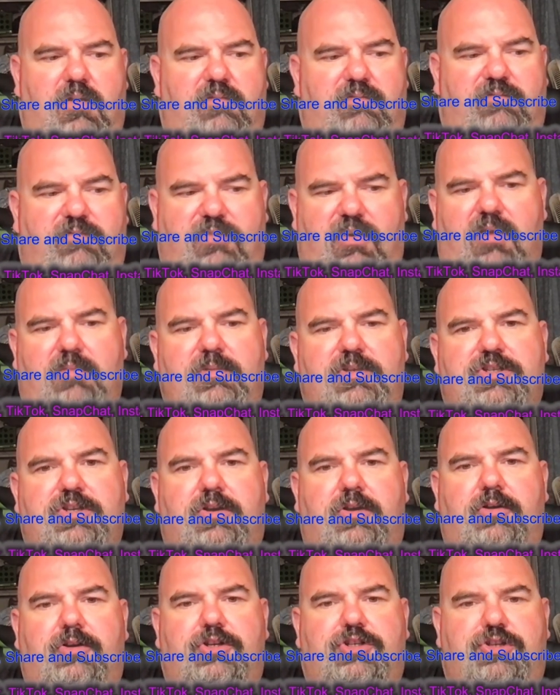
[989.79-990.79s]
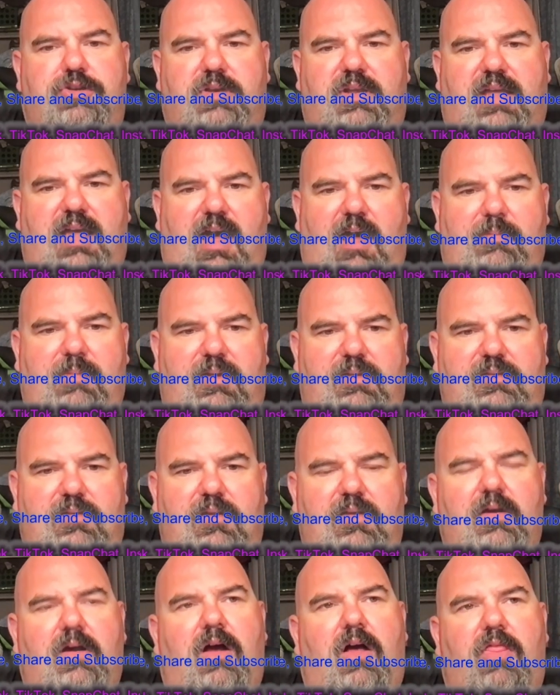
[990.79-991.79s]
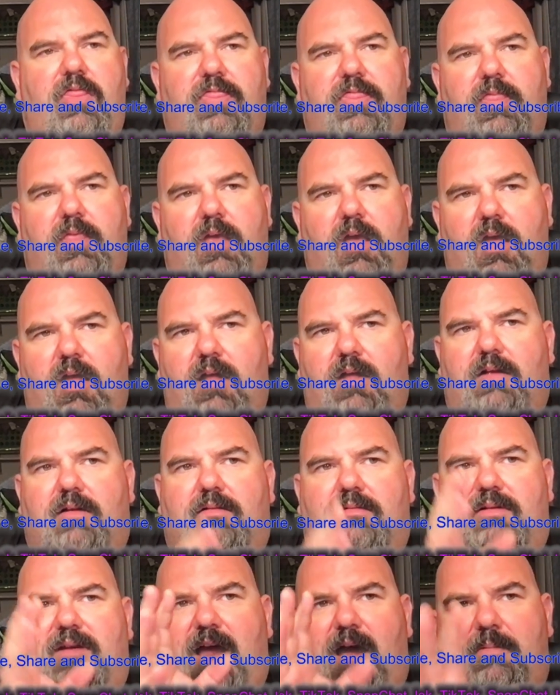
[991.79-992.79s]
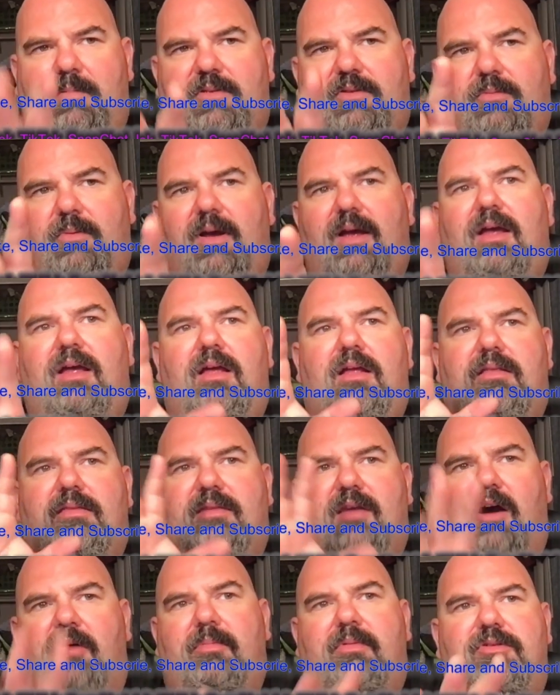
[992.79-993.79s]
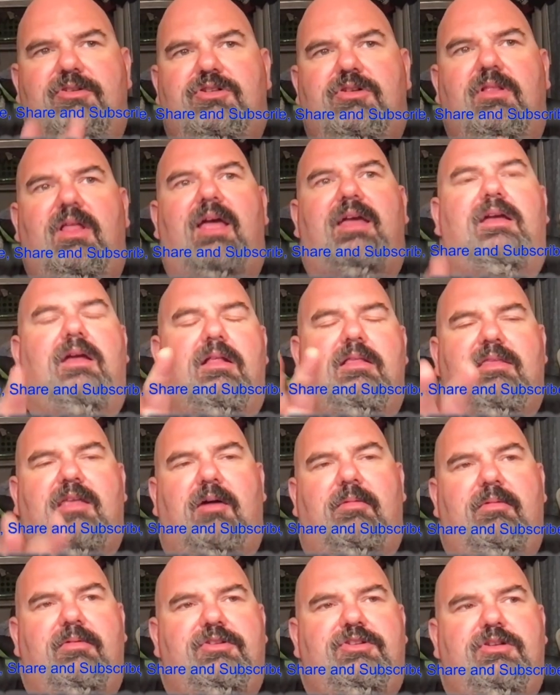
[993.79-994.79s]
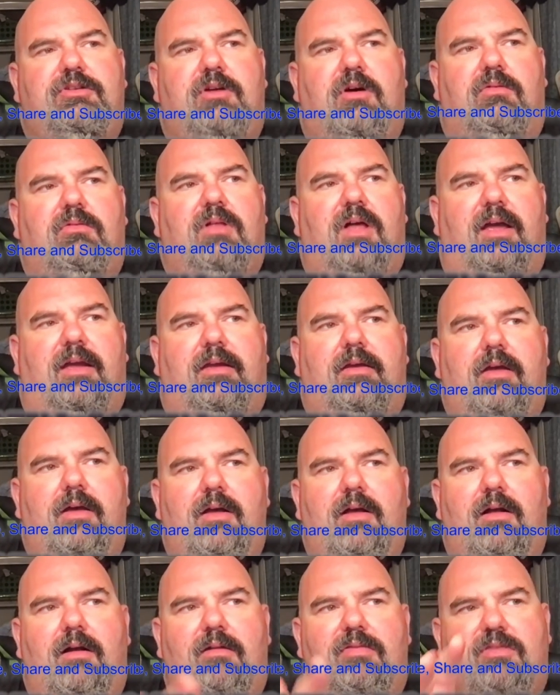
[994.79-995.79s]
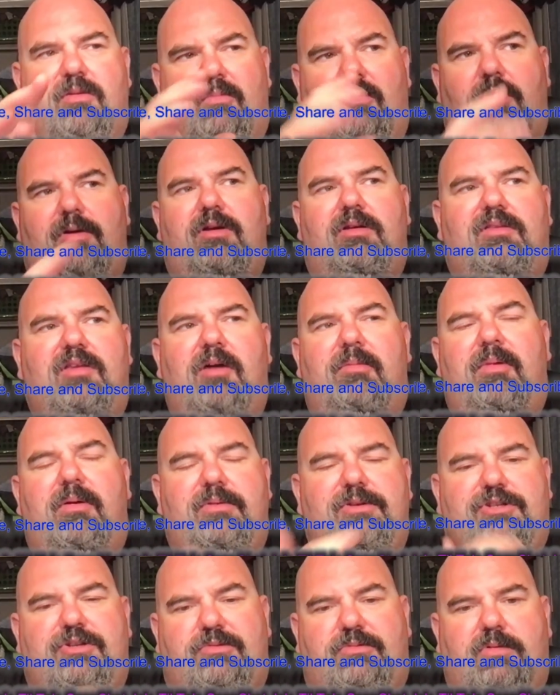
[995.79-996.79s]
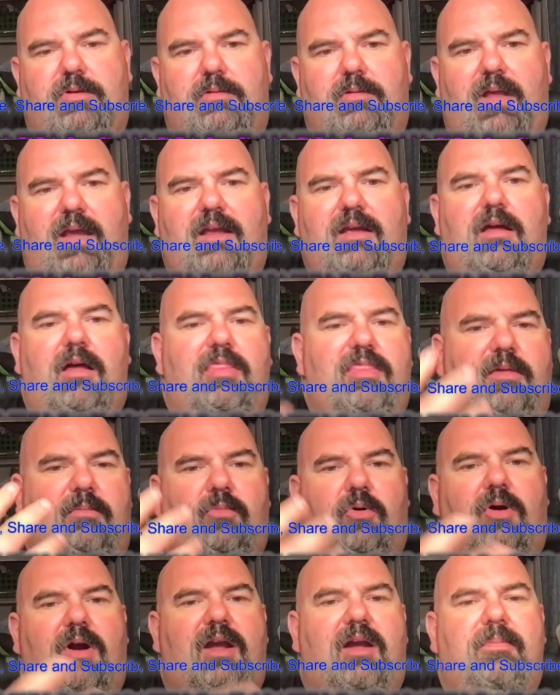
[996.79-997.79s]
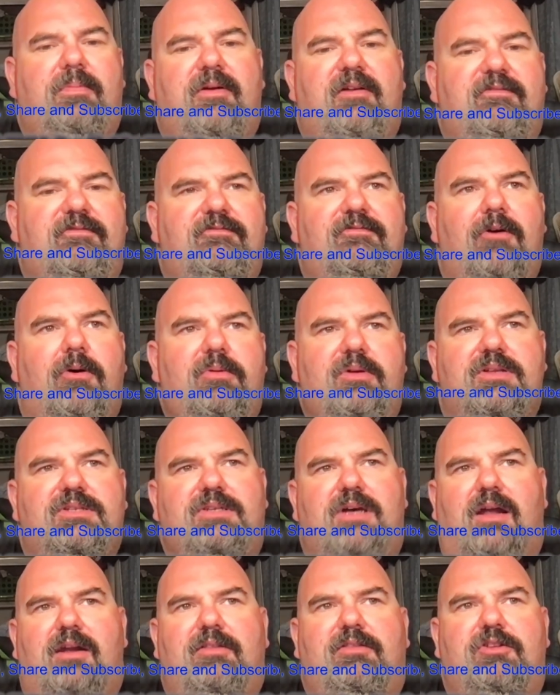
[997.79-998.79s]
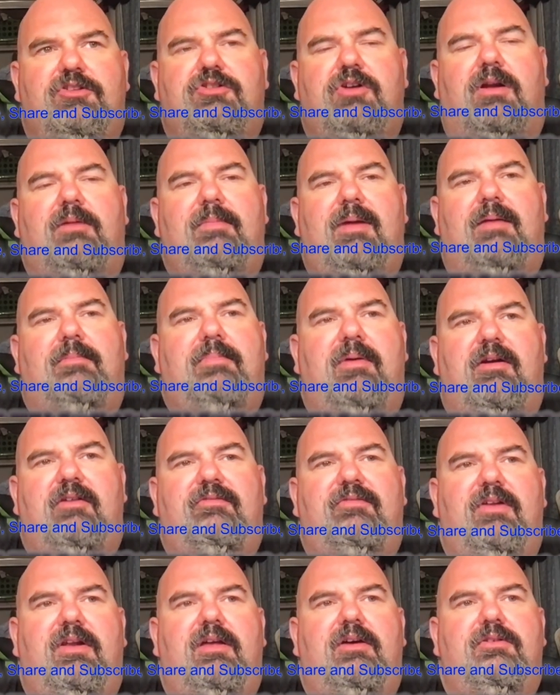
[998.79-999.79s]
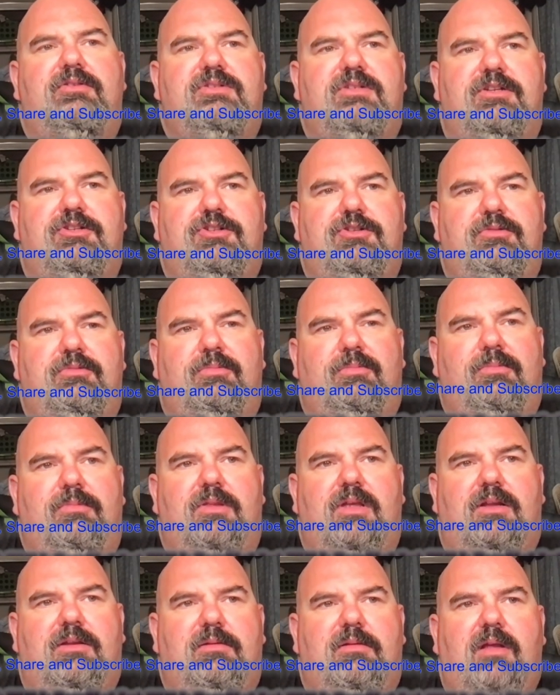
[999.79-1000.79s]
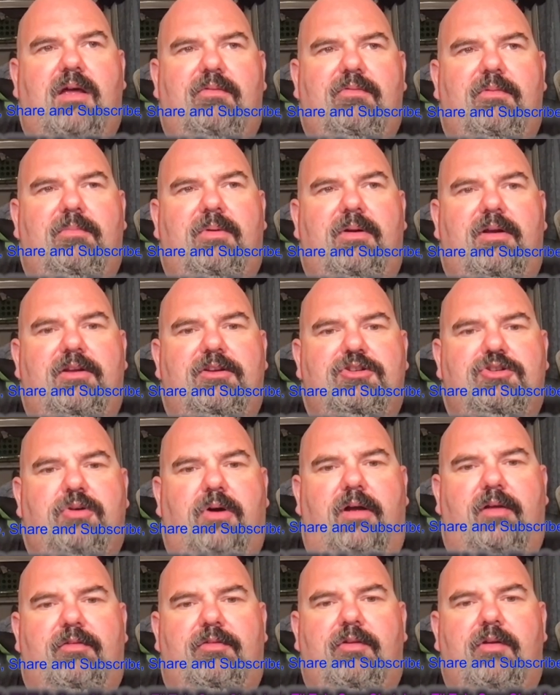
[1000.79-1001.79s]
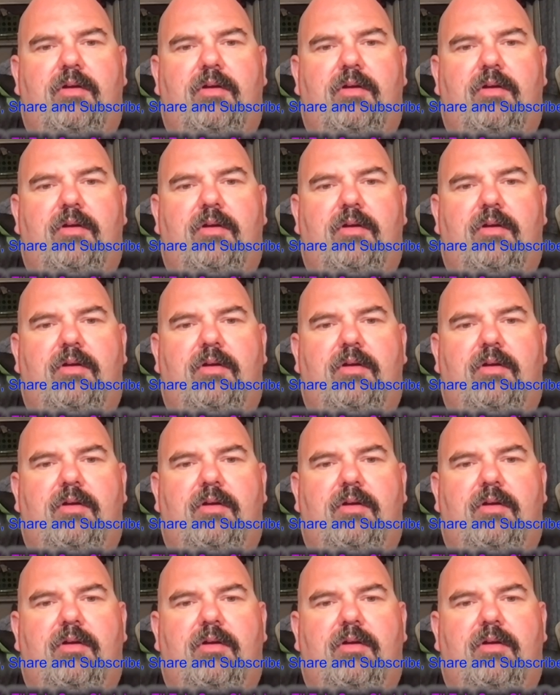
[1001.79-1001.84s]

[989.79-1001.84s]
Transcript: Very much encourage you to comment. Comment away. Tell me what you like. Tell me what you don't like. The more you tell me what you do like, the more I can put a focus on it to try to make better videos that everybody enjoys.